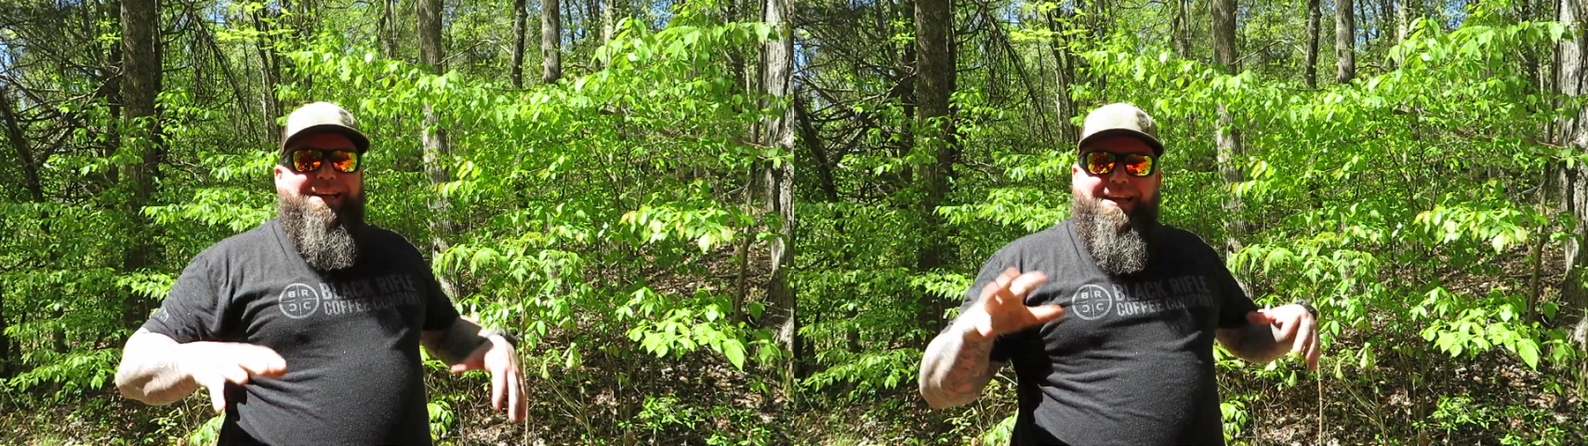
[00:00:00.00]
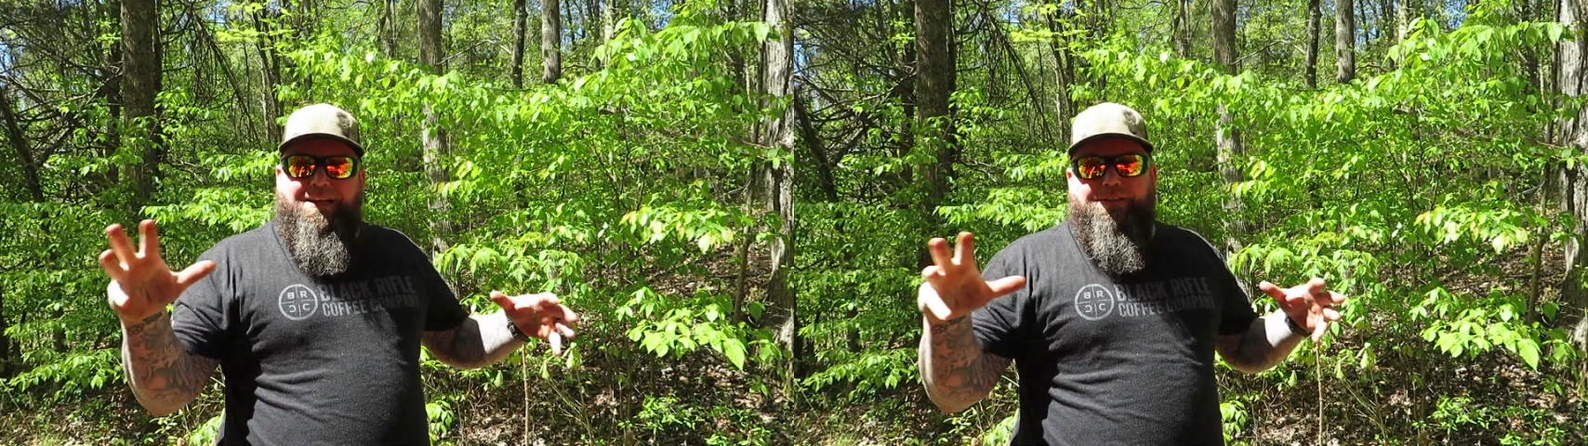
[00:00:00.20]

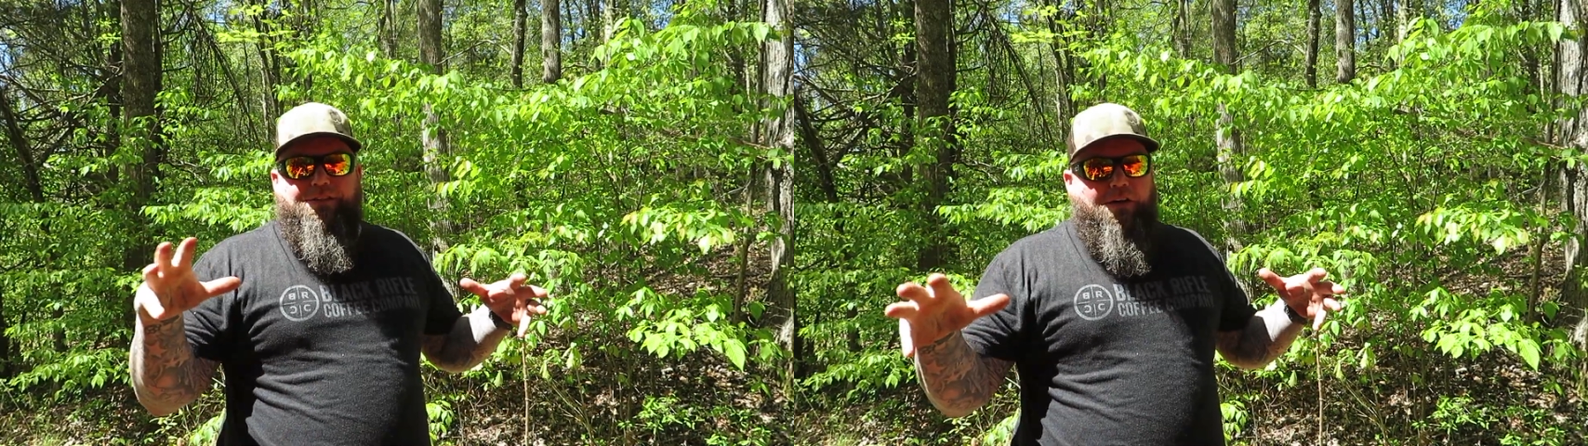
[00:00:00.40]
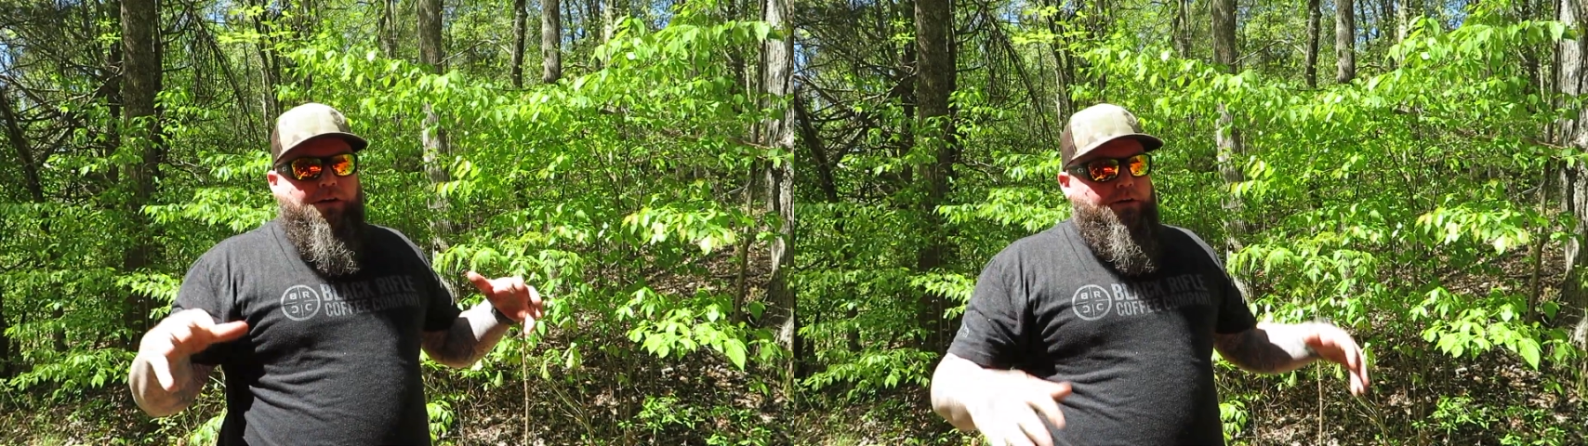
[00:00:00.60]
and
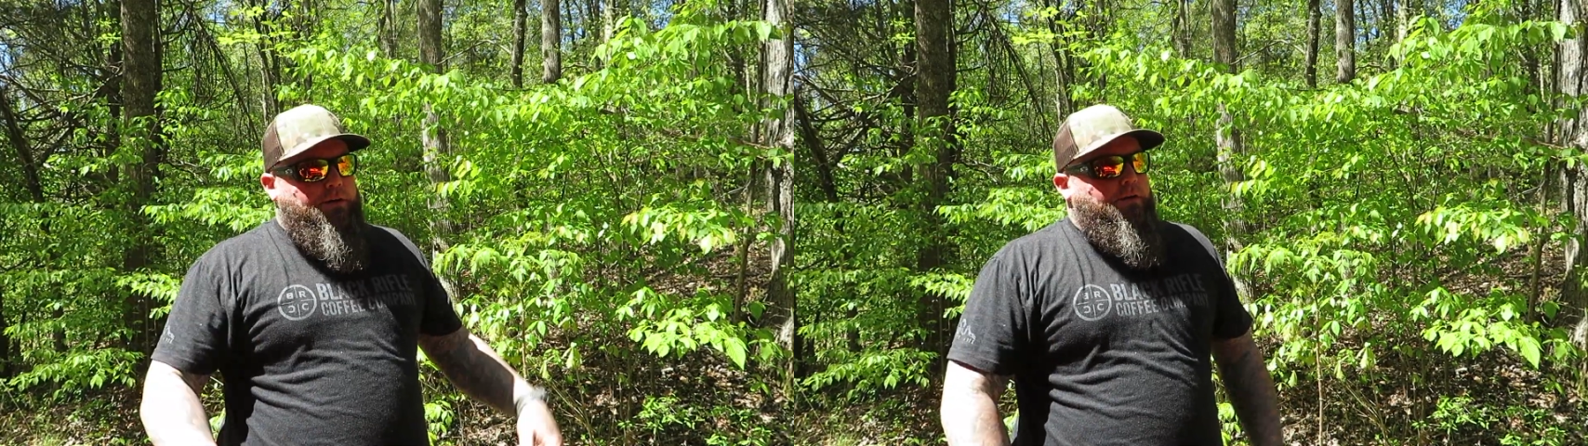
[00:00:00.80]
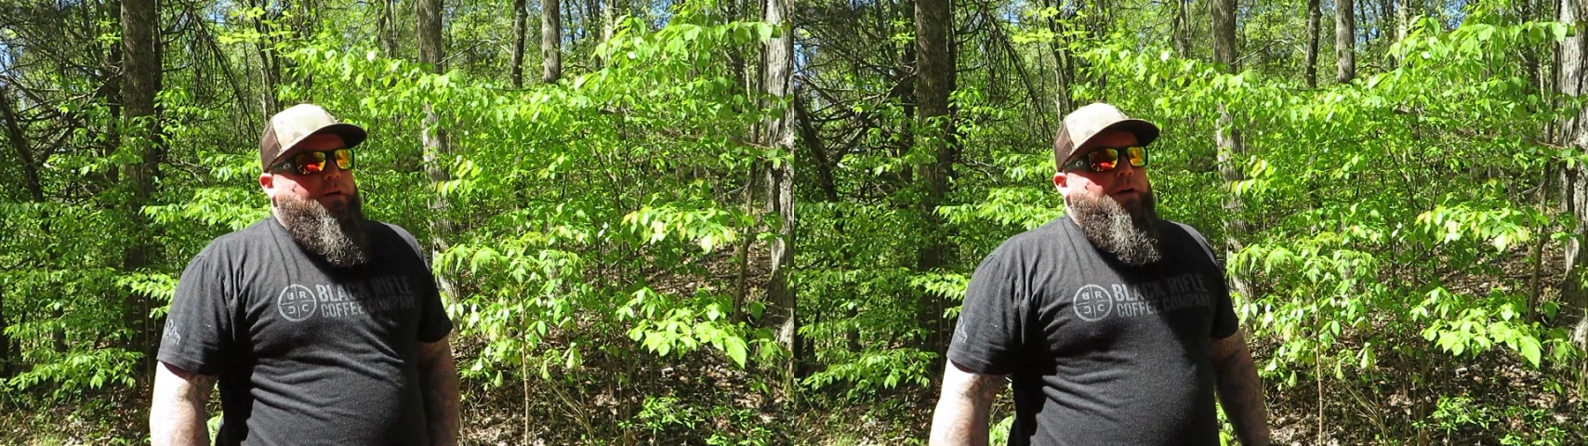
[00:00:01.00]
start
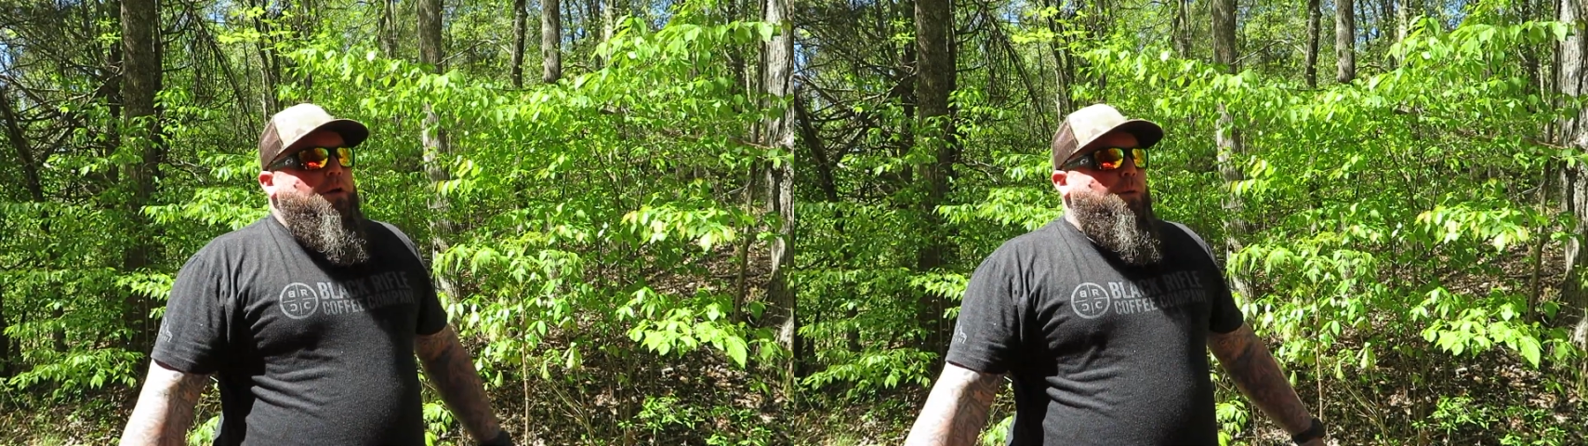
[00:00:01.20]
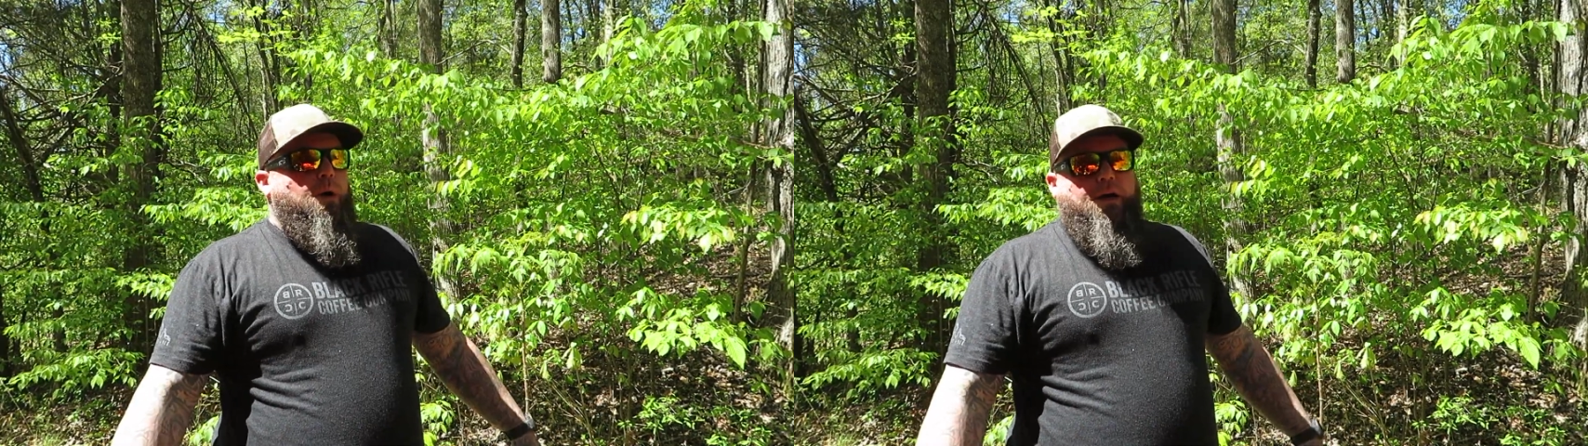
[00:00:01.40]

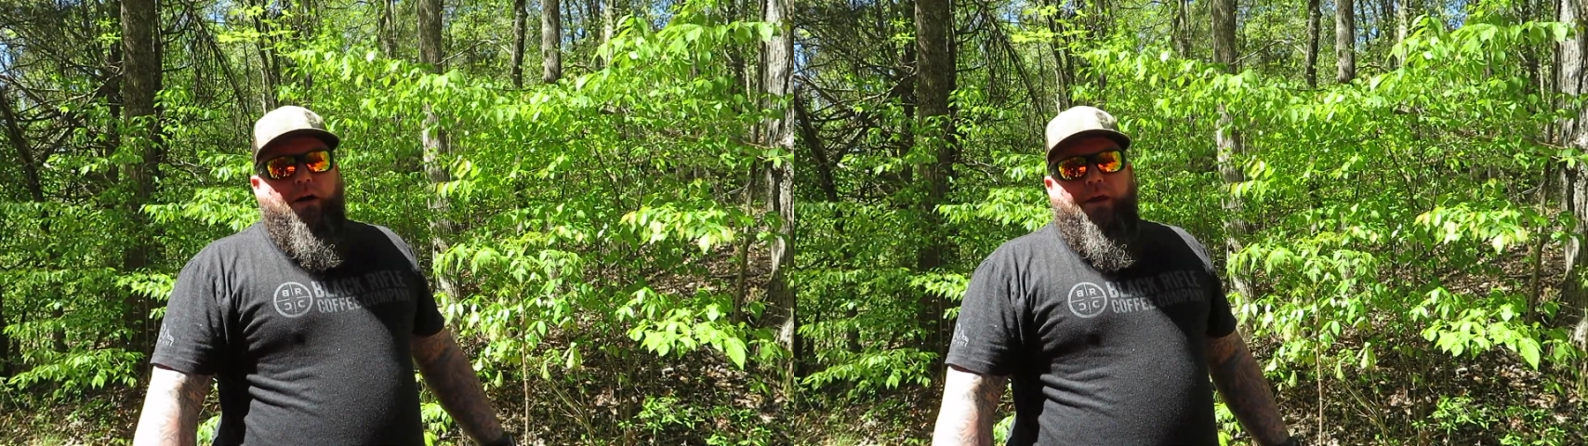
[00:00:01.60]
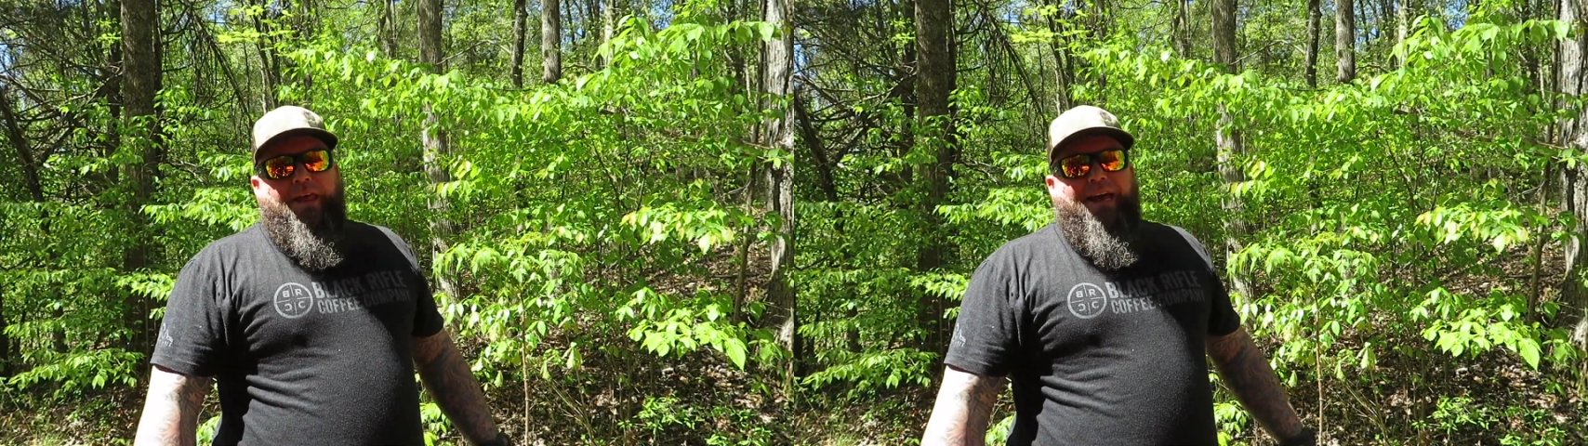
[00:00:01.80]
working
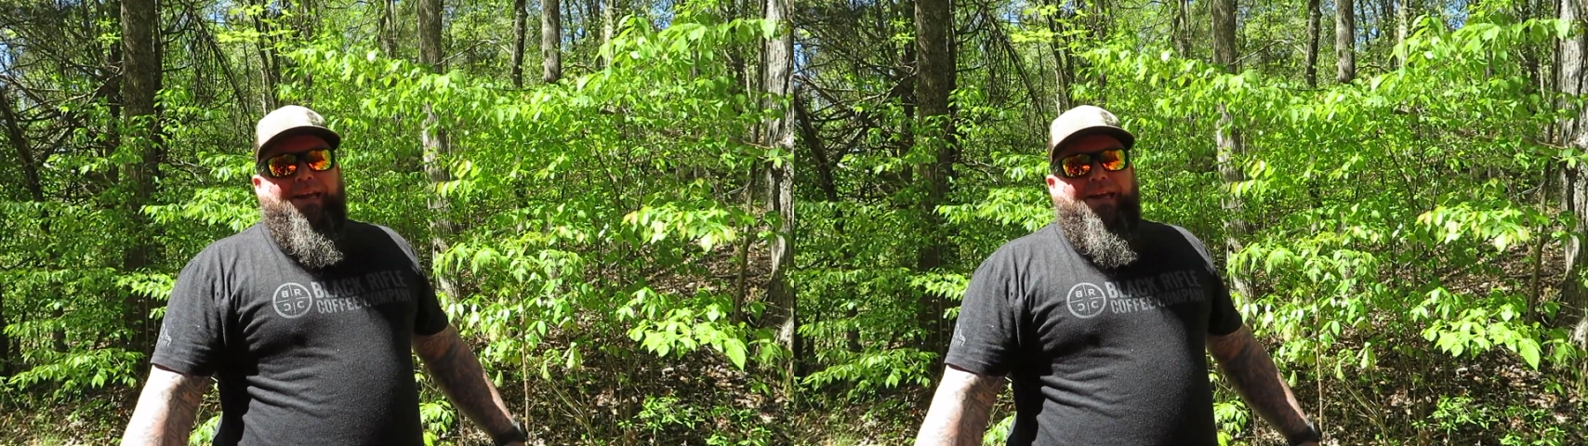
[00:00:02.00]
on that